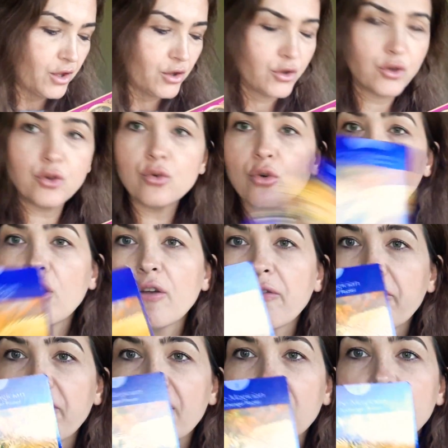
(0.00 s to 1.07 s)
You're going to
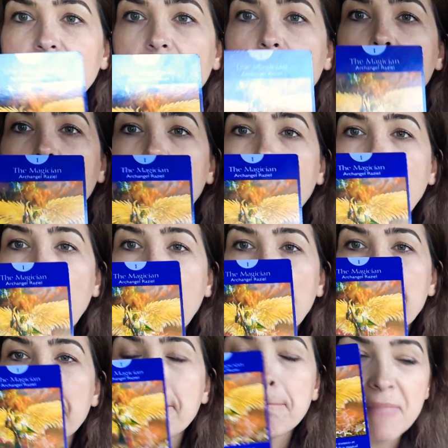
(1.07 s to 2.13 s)
feel
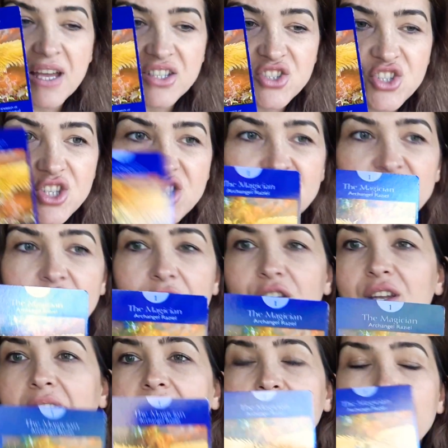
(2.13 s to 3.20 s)

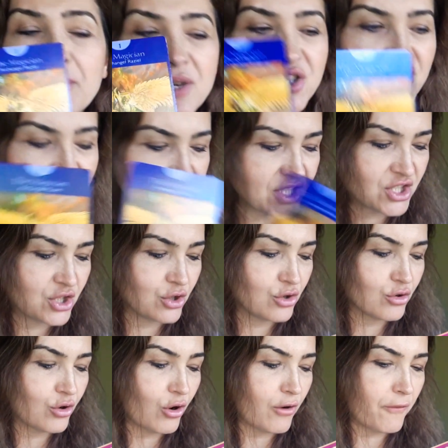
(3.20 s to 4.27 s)
magician, like a magician.
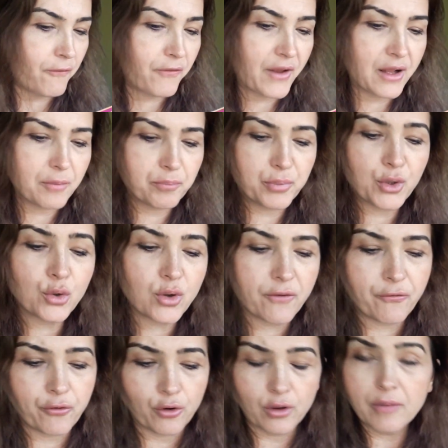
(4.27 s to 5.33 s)
You're going to feel
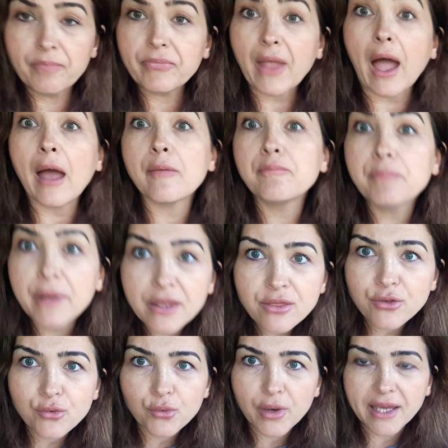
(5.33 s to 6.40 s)
beautiful. I've been
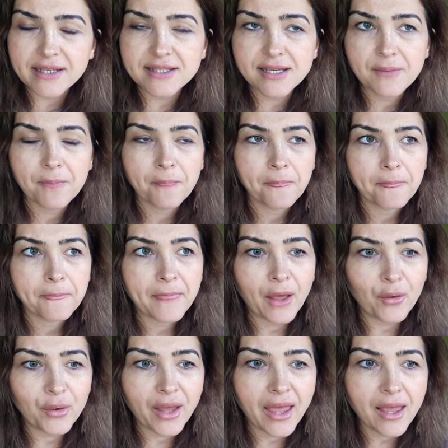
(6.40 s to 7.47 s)
through it.
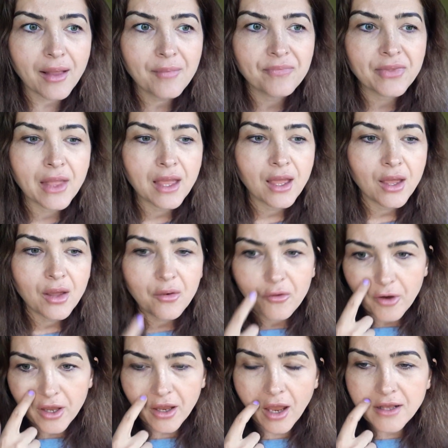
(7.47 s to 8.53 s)
Okay?
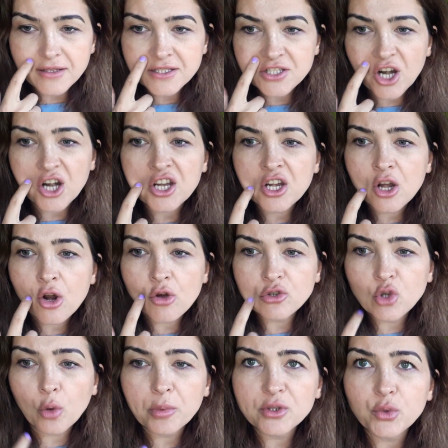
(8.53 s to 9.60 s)
It started in
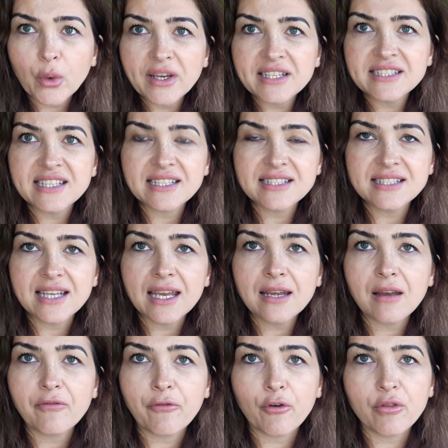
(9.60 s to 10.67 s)
October
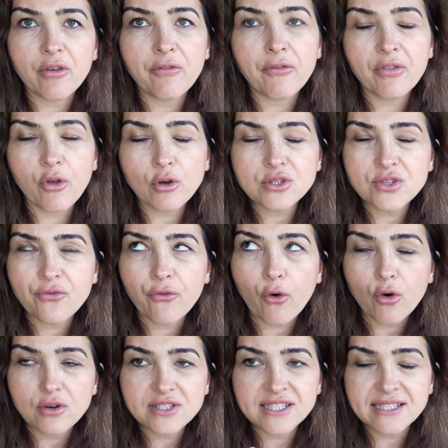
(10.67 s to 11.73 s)
2016. For those
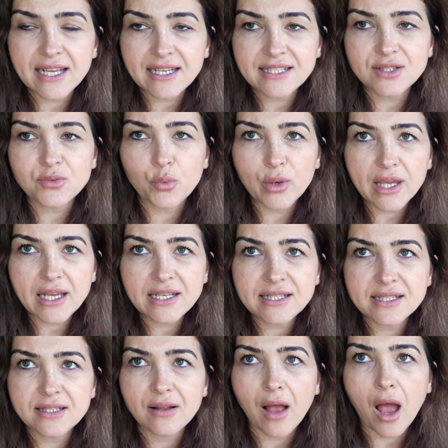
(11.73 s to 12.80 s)
6
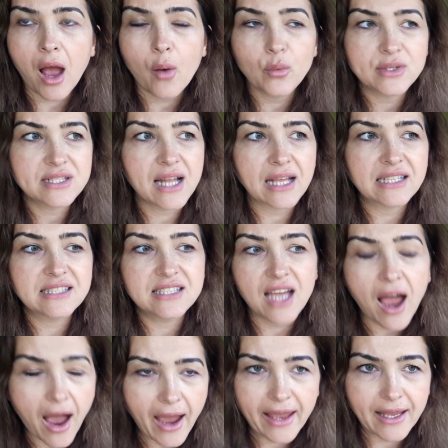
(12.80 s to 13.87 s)
weeks, I was like
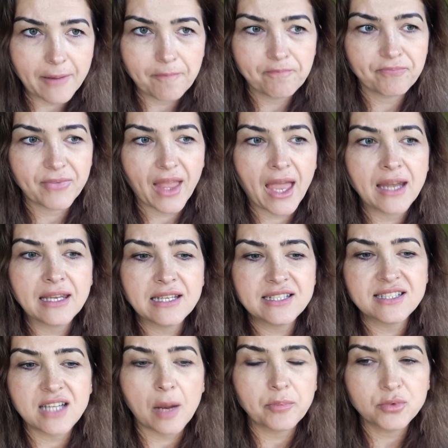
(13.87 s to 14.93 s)
dying. And he
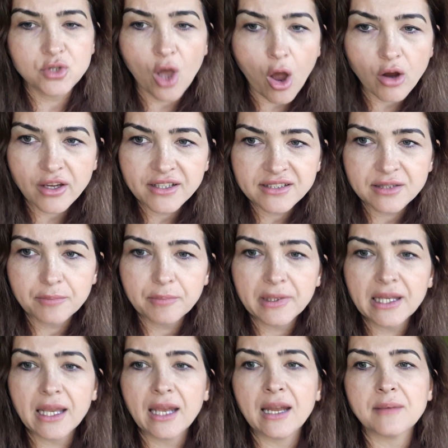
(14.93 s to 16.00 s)
stopped talking to
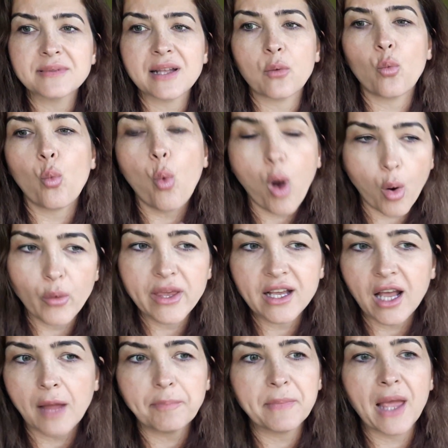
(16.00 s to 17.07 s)
me, and I said, whoa, he
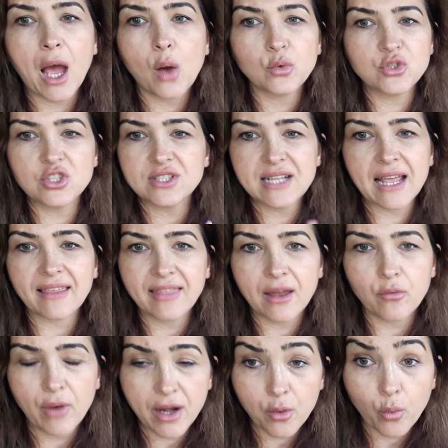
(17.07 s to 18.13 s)
cut me out just like
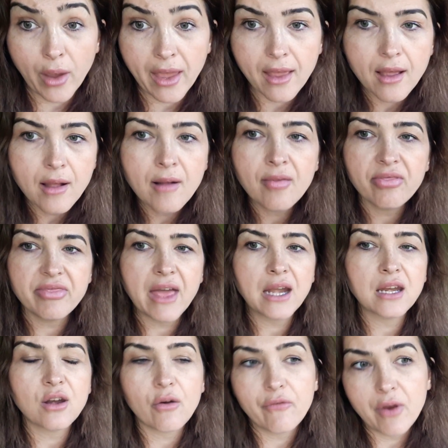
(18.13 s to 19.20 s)
that right away. Then
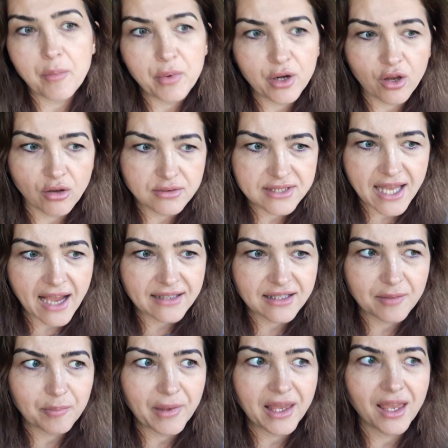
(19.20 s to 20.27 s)
in November, he
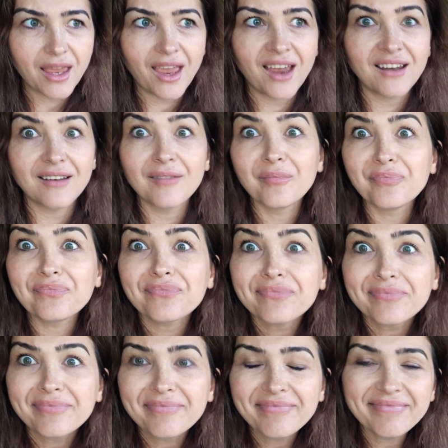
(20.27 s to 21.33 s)
contacted me, and
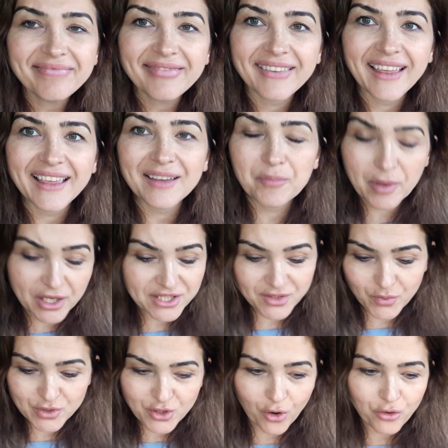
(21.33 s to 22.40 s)
because he
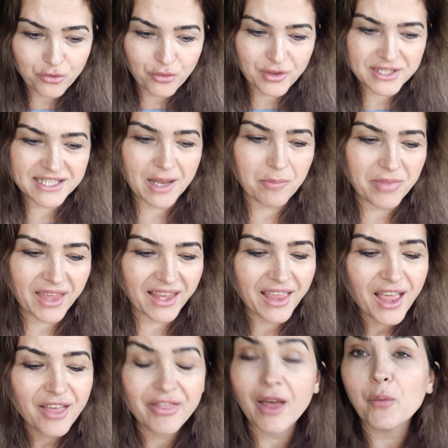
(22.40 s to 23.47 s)
was going through the same thing,
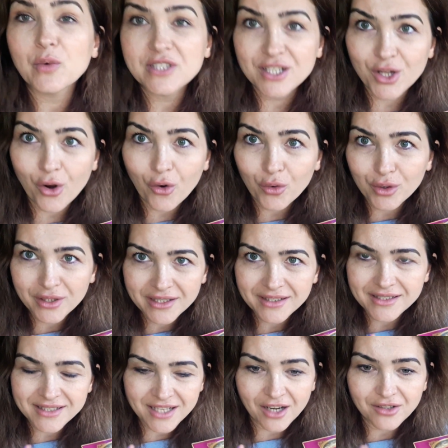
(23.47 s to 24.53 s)
then we slowly
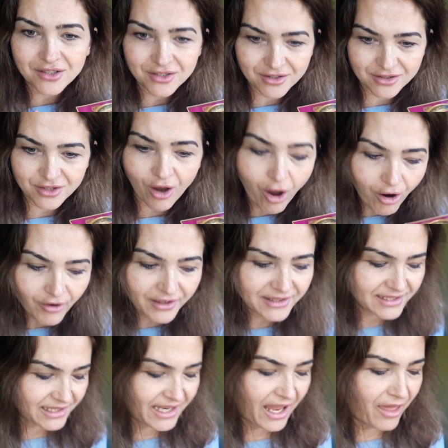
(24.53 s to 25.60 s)
started talking
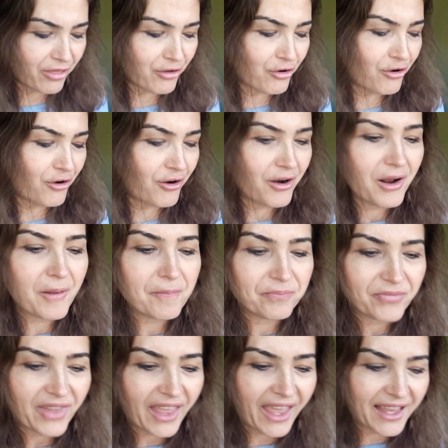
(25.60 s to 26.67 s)
together,
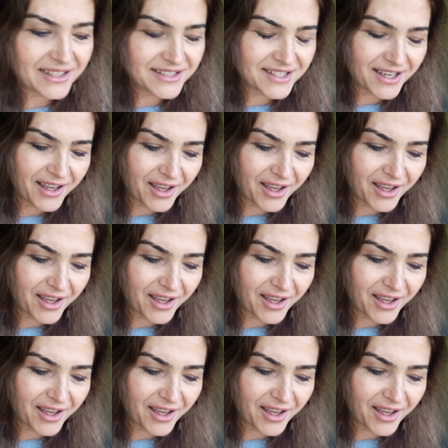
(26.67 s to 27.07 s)
and